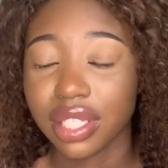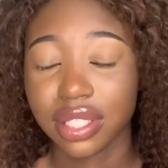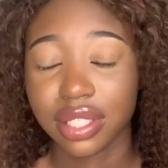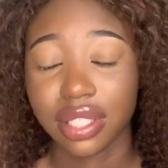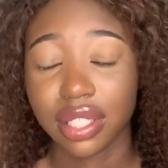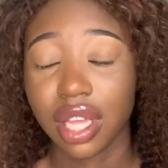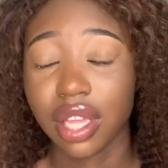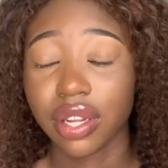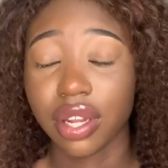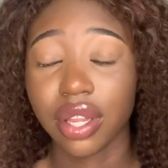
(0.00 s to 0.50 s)

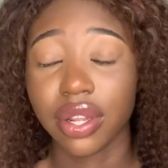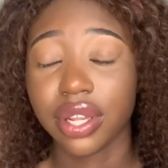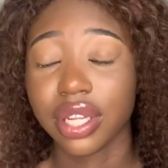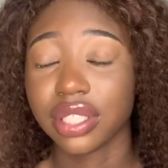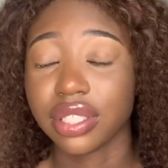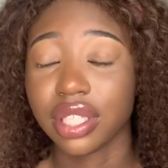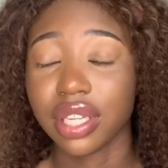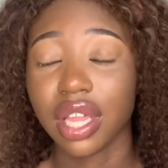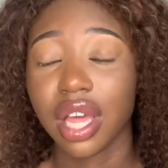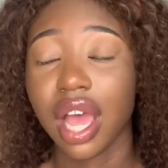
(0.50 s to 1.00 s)
another
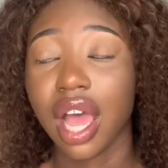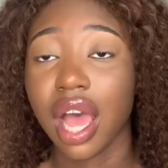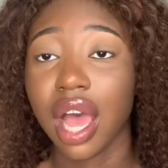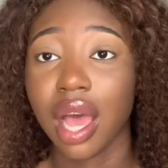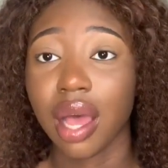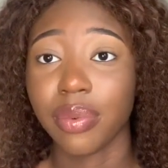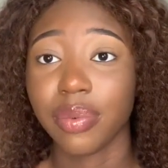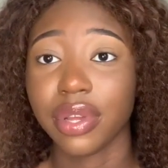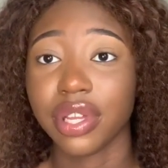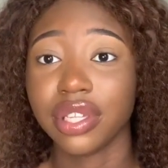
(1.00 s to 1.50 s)
incident that
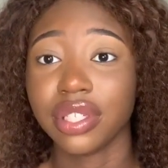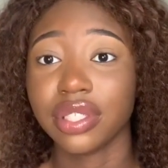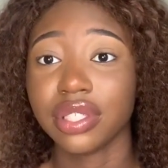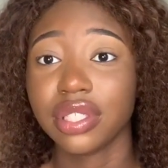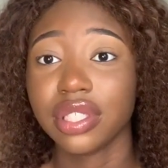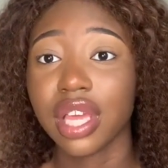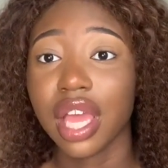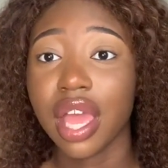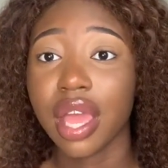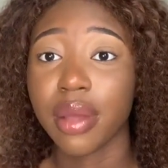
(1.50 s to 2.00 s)
happened,
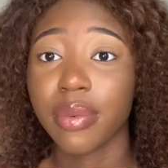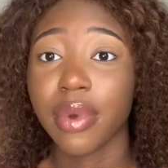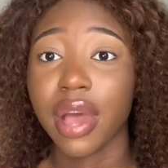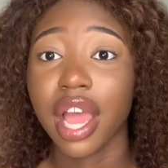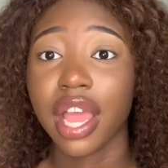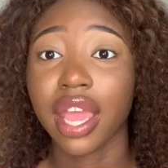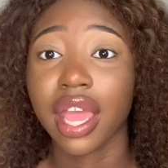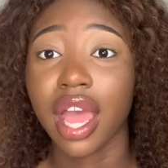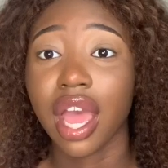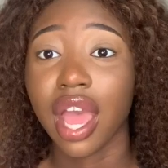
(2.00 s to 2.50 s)
and
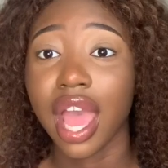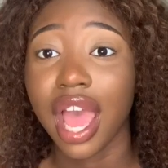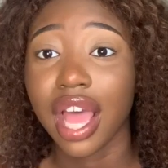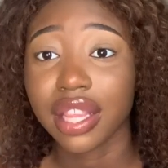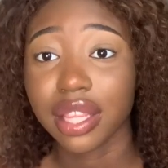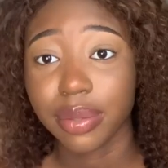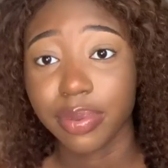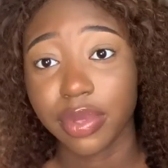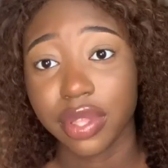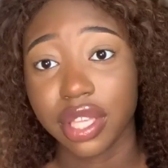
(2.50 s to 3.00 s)
I had
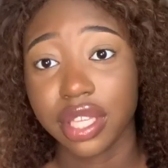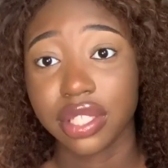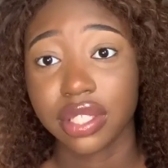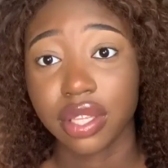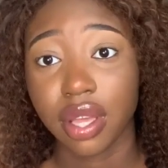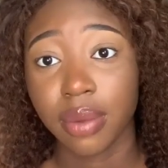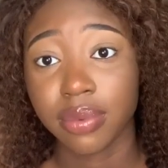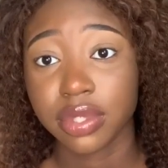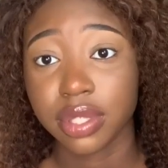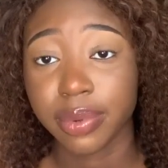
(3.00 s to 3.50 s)
the police
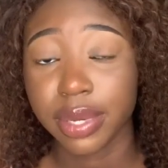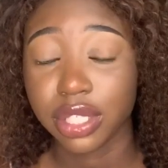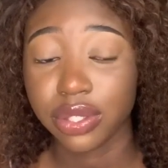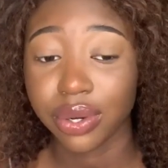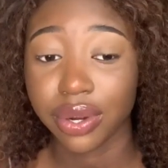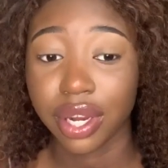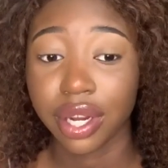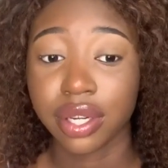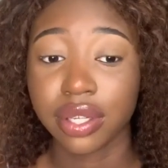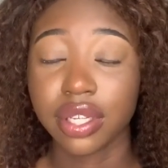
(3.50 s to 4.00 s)
come to my
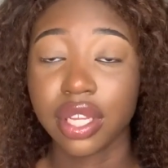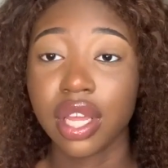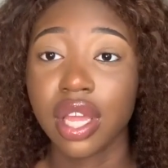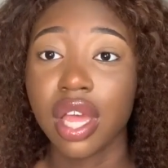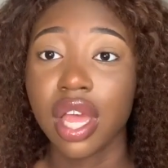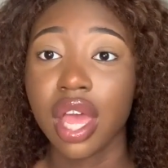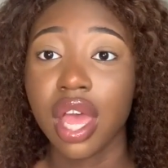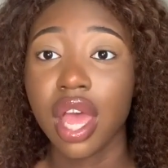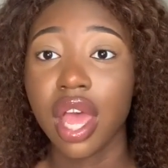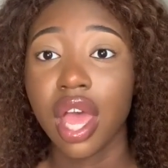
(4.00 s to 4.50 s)
door
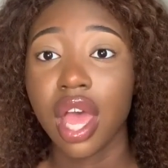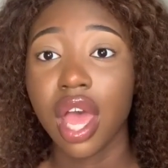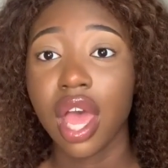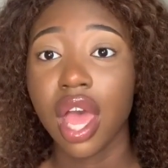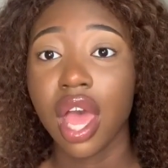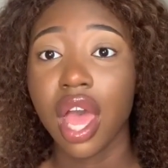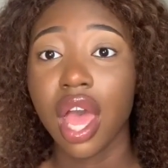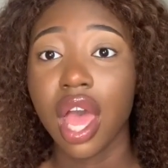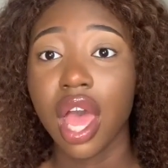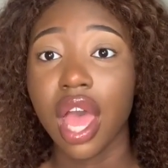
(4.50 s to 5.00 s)

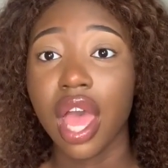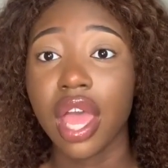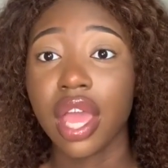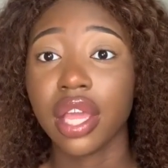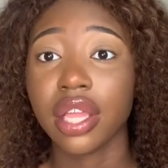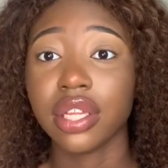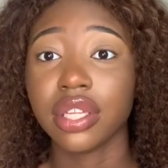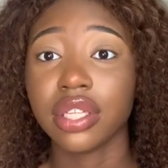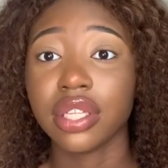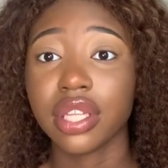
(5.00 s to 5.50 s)

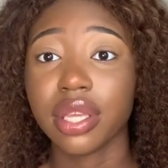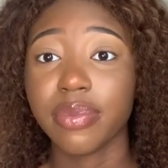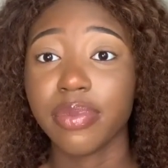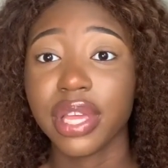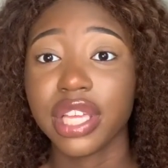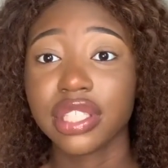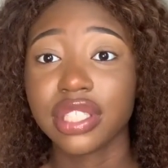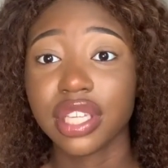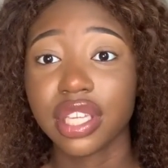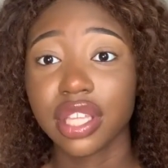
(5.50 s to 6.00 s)
and
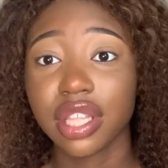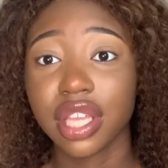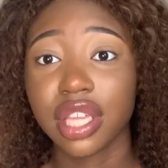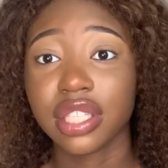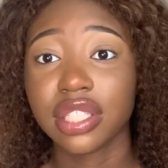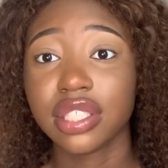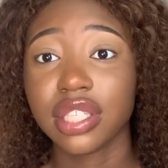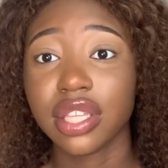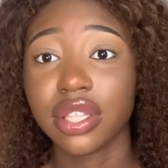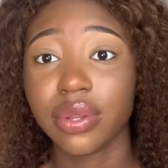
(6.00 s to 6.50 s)
basically
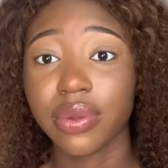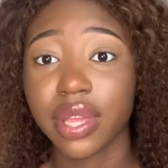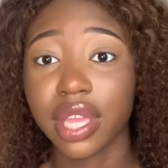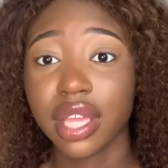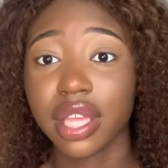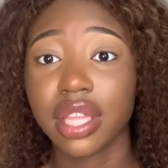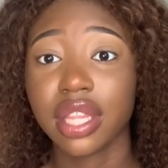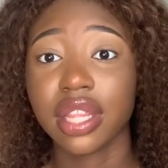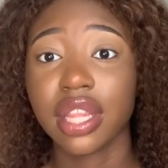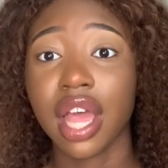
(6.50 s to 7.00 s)

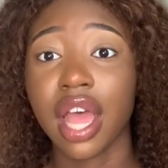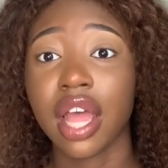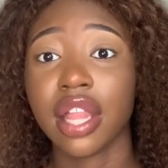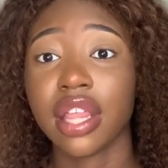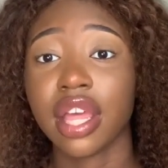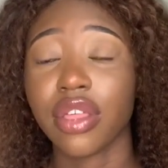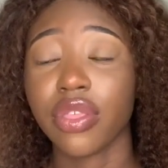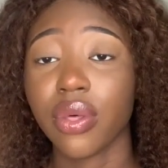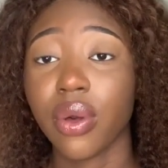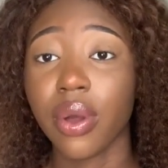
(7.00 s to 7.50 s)
insinuate that they
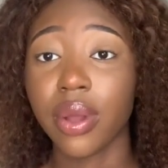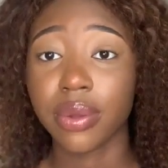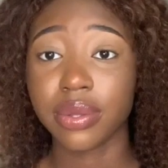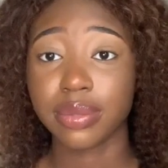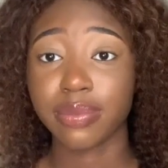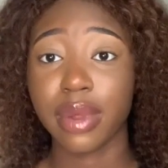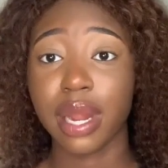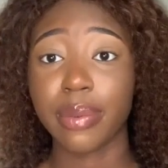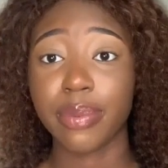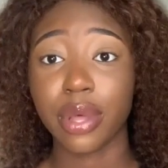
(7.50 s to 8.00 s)
thought it was
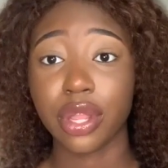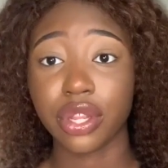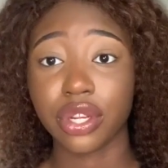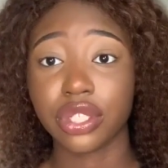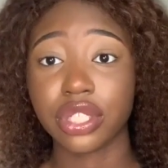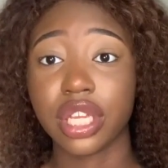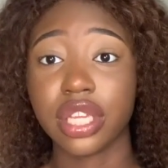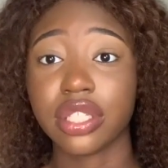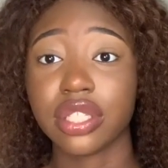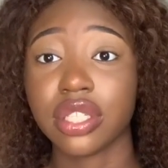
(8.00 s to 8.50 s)
my brother
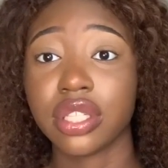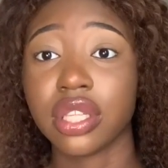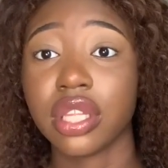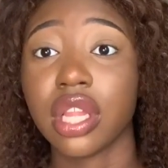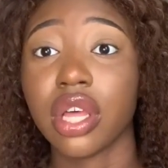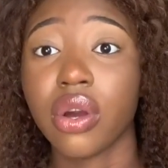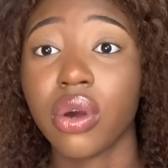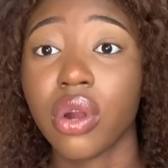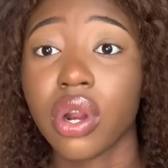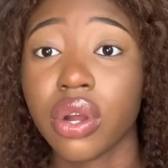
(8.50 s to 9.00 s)
chasing
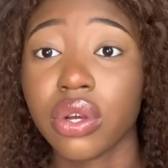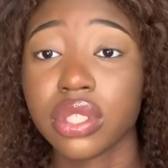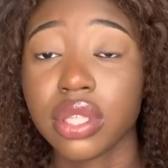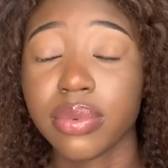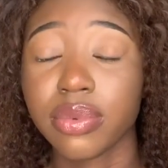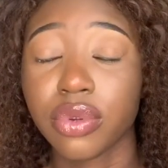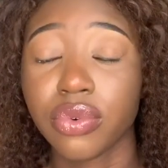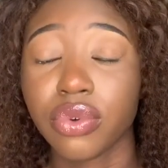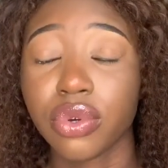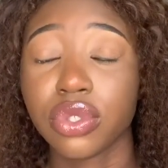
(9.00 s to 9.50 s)
little girls up
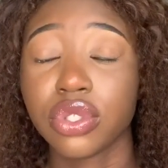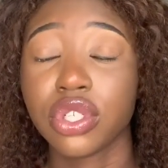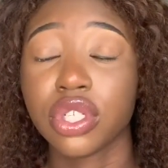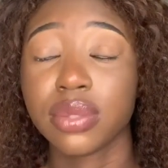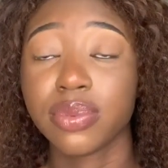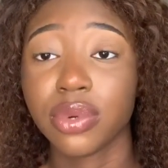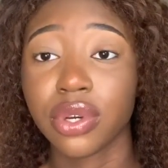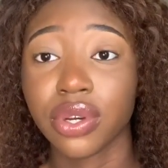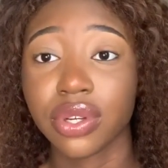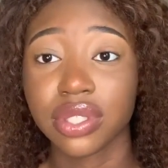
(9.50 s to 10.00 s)
the road just
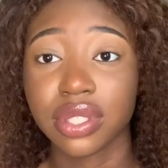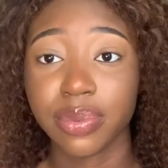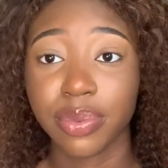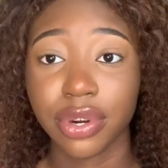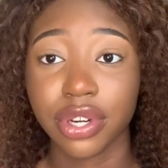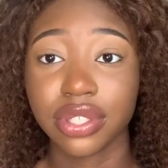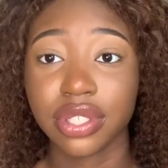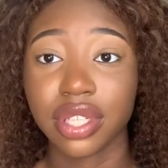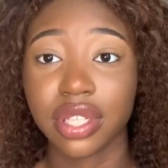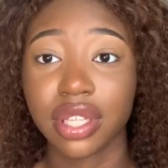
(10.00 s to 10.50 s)
because the
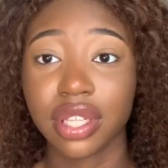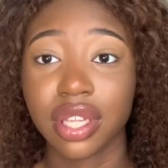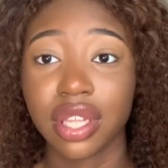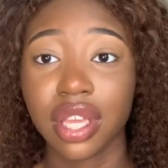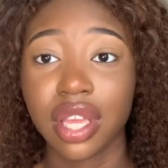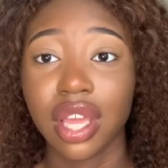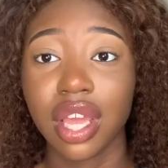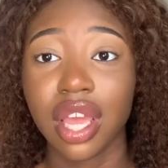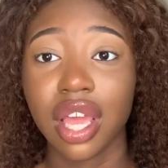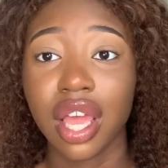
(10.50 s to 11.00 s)
person
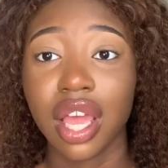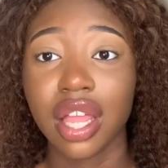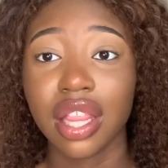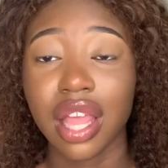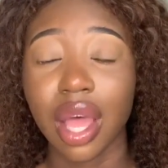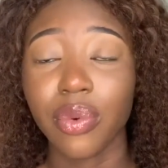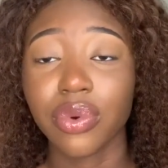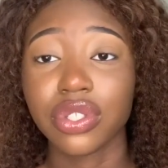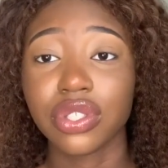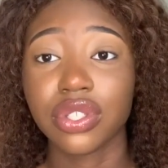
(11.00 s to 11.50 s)
that
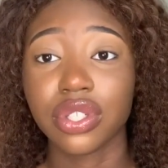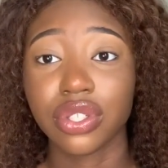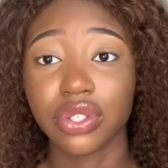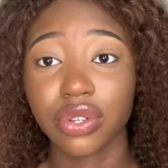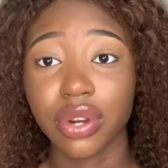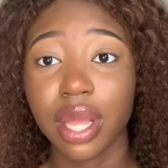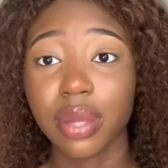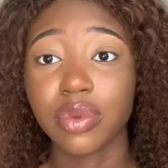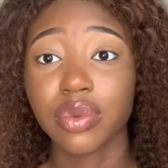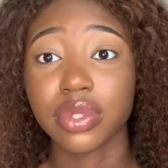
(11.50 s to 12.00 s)
was
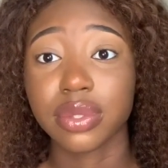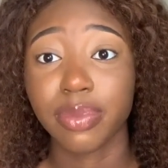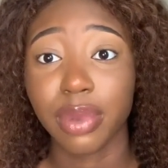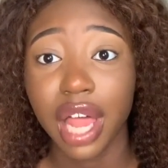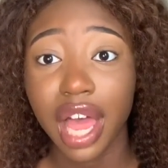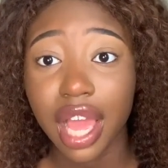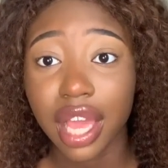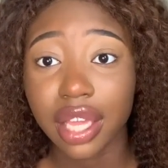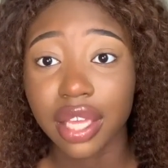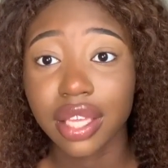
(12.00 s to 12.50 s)
described was
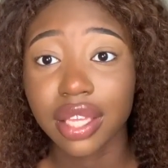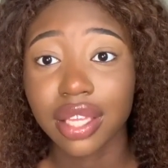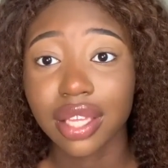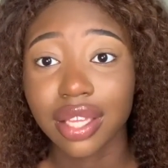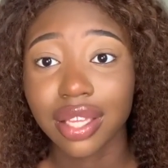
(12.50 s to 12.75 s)
black.